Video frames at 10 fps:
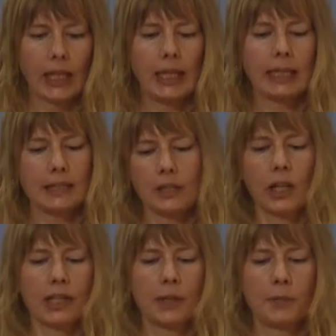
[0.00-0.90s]
He does
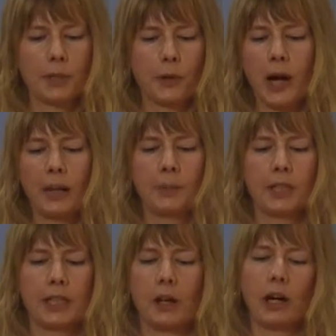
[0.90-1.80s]
not subscribe
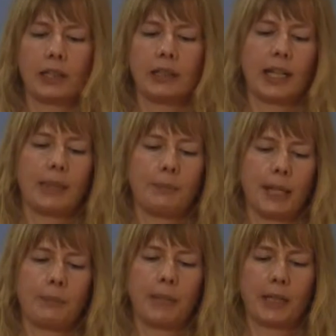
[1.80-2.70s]
to the online
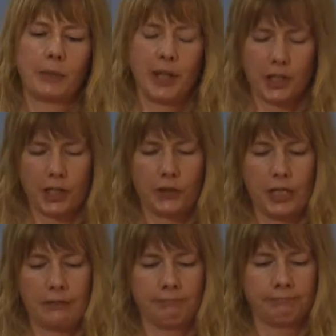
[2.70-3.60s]
bedbug
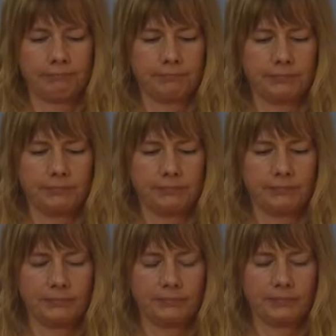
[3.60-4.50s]
registry,
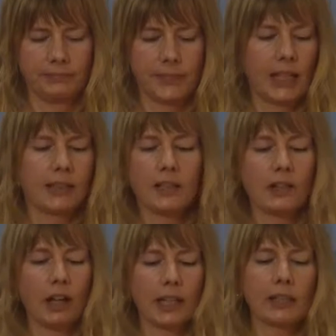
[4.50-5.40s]
does
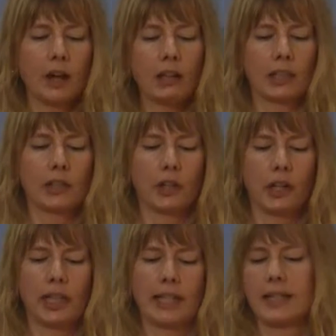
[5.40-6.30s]
not acknowledge
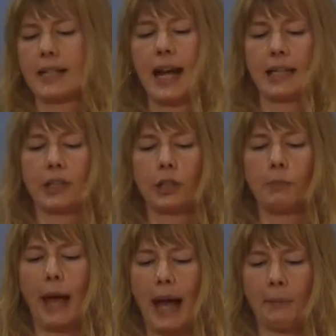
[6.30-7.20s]
on his tactical
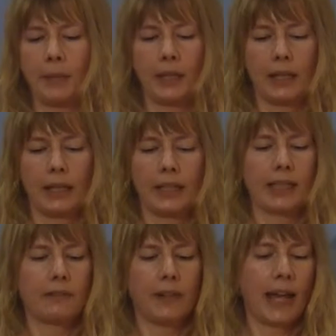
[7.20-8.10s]
map
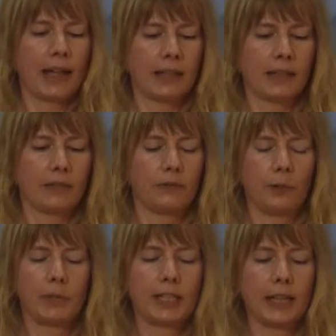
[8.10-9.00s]
the advance
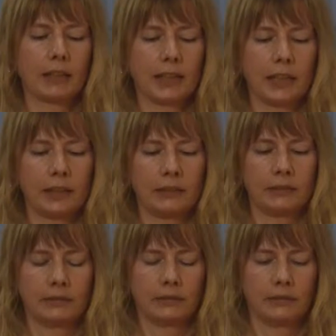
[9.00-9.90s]
from the Delta,
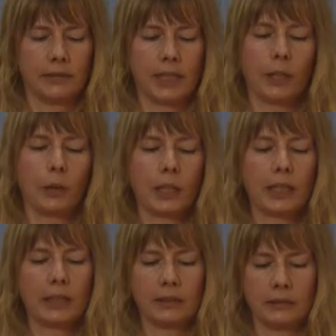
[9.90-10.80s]
the
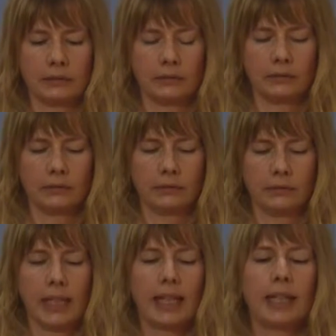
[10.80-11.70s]
Odeon,
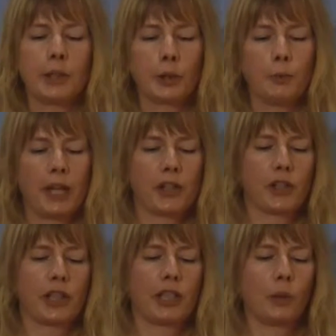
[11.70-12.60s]

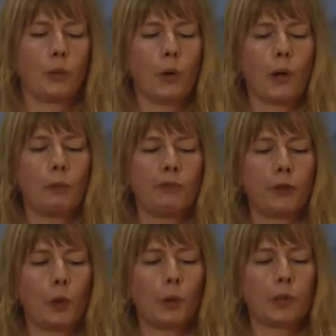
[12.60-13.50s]
incubation in the warm
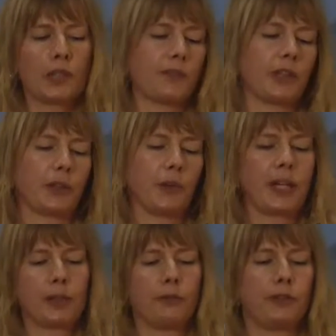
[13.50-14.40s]
folds of the
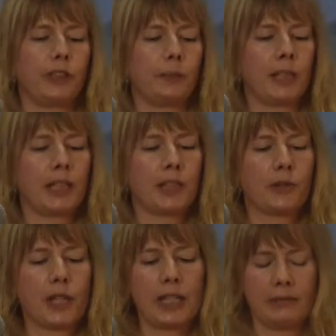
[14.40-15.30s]
greater film
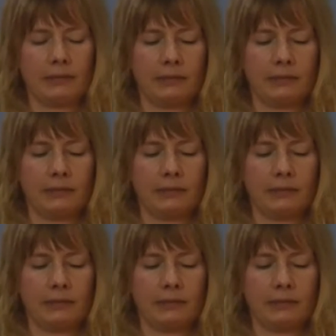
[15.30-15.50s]
industry,